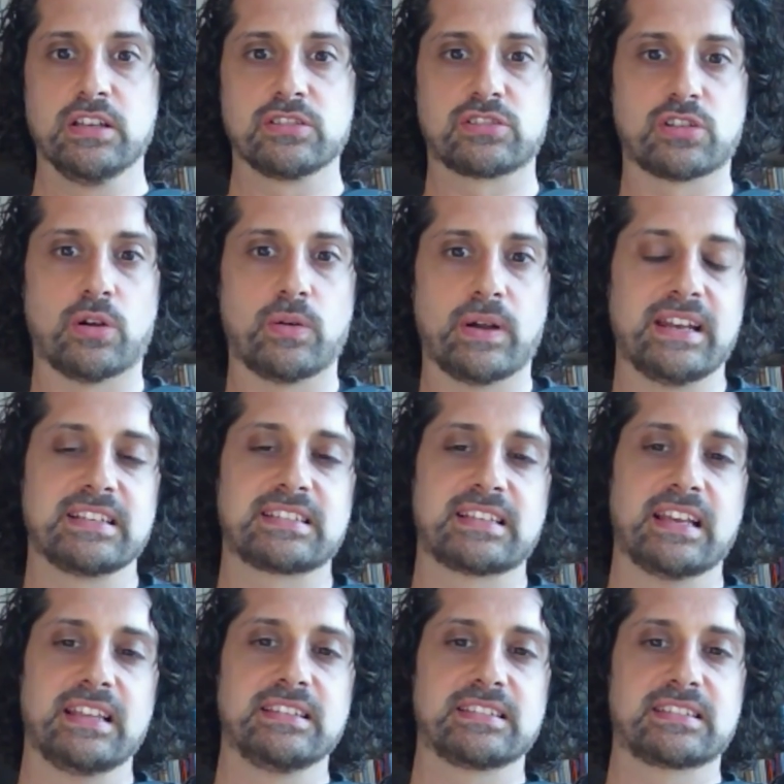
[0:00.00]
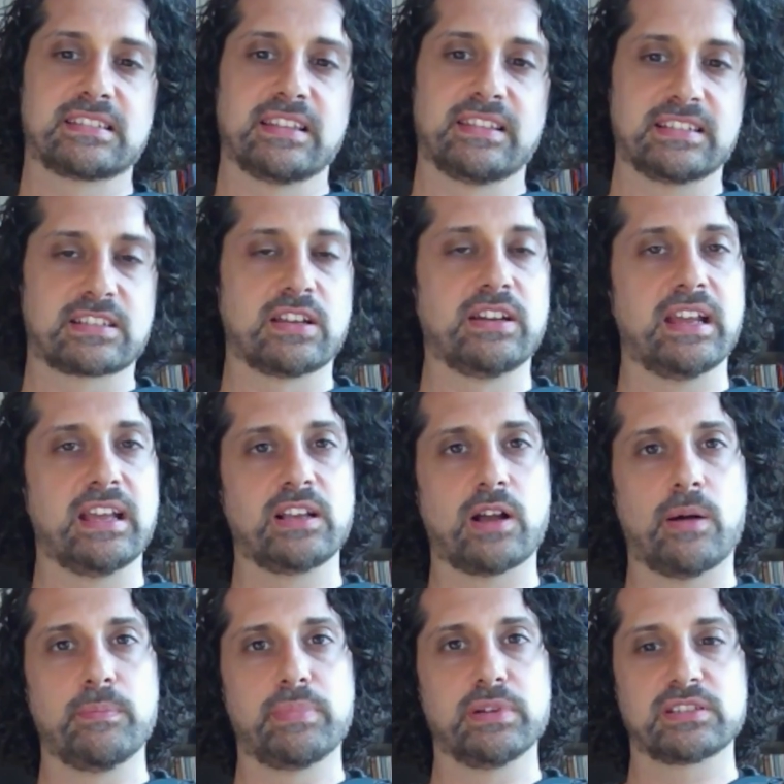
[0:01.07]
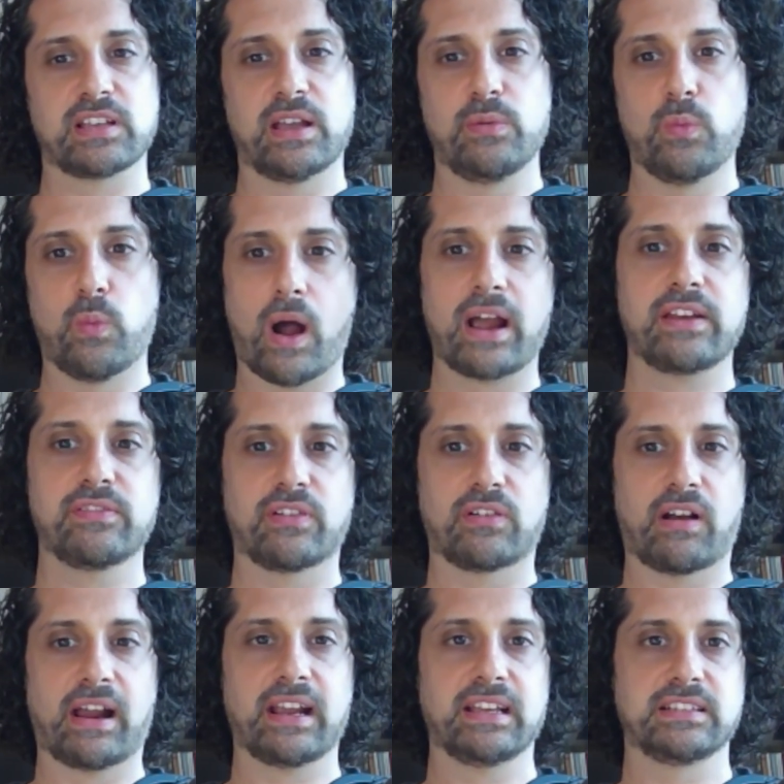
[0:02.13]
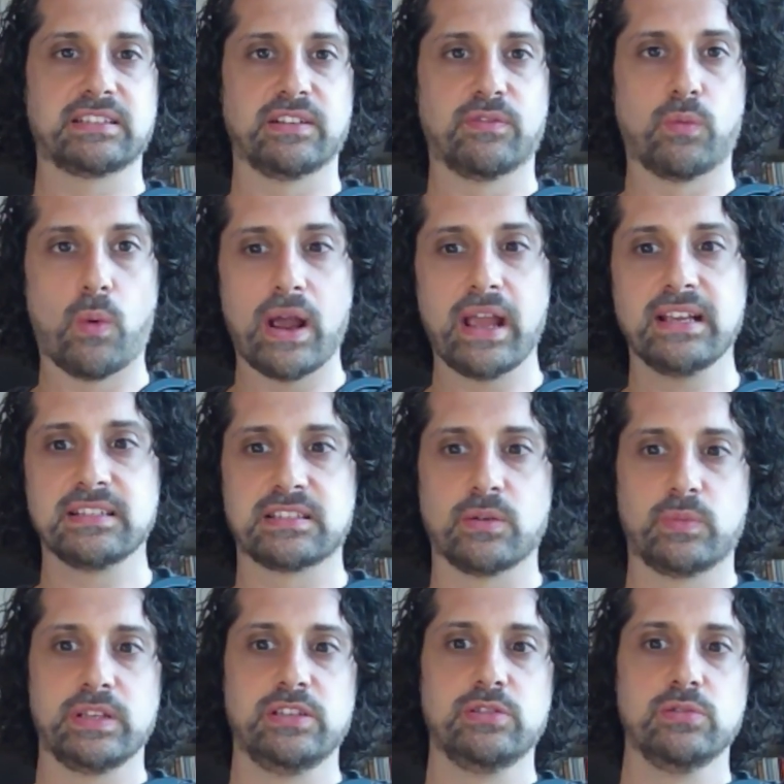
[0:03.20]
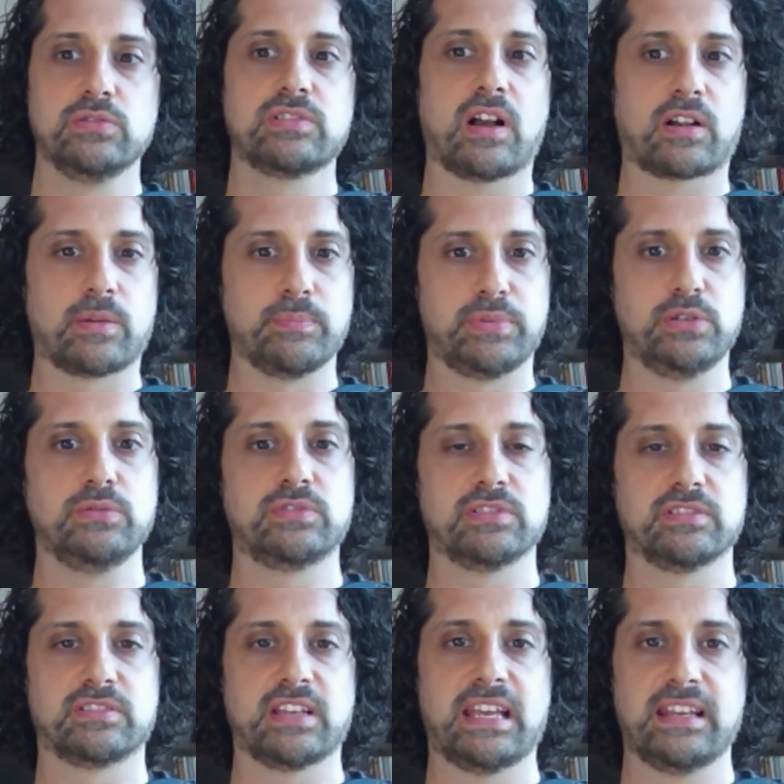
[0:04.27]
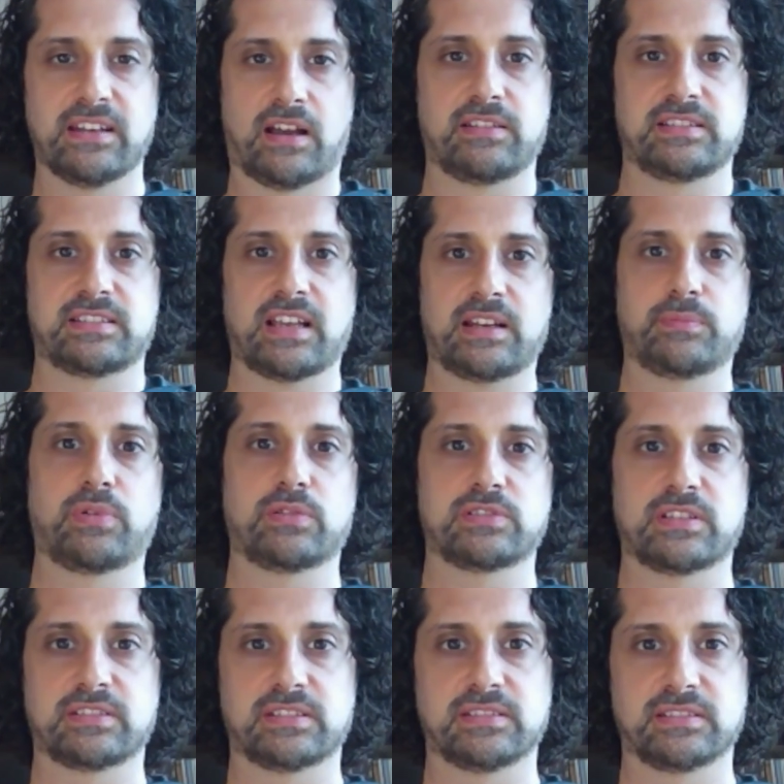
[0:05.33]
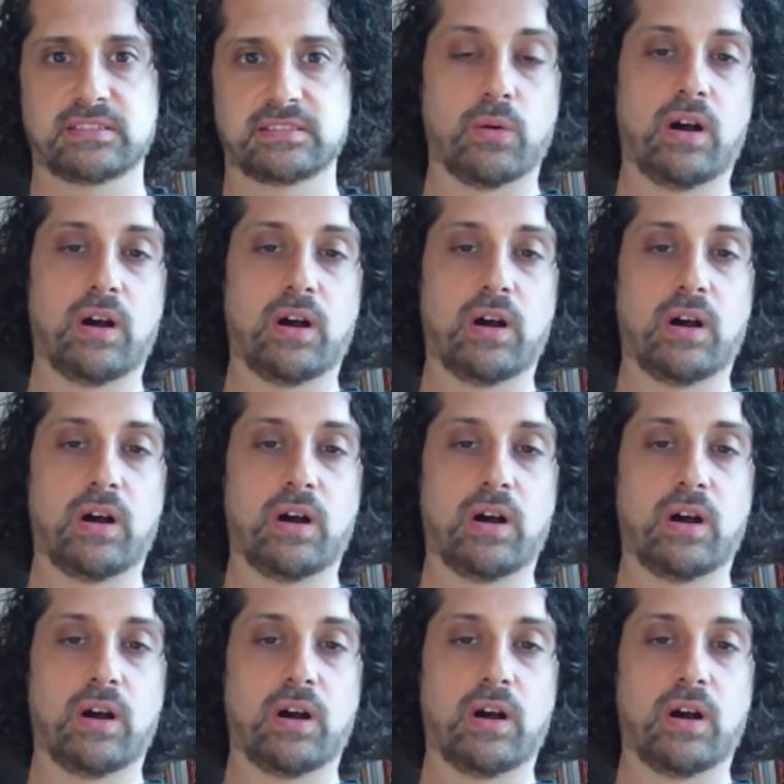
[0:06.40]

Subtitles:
So in a sense, this can encompass a wide variety of ways that we use our computers in our design processes.